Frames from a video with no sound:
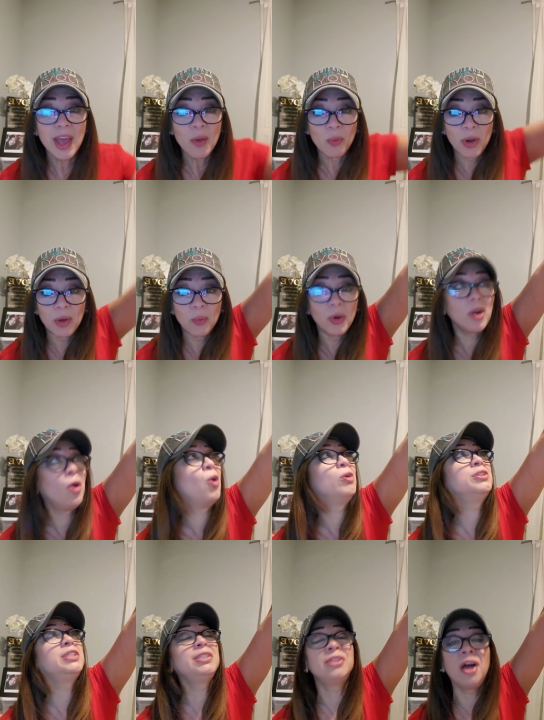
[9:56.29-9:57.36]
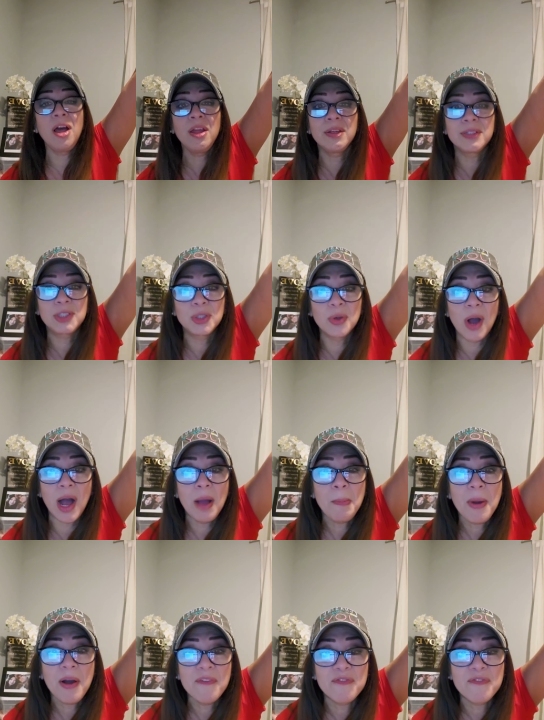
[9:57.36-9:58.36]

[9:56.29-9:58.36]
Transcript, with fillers: we're, we're holding on to Abba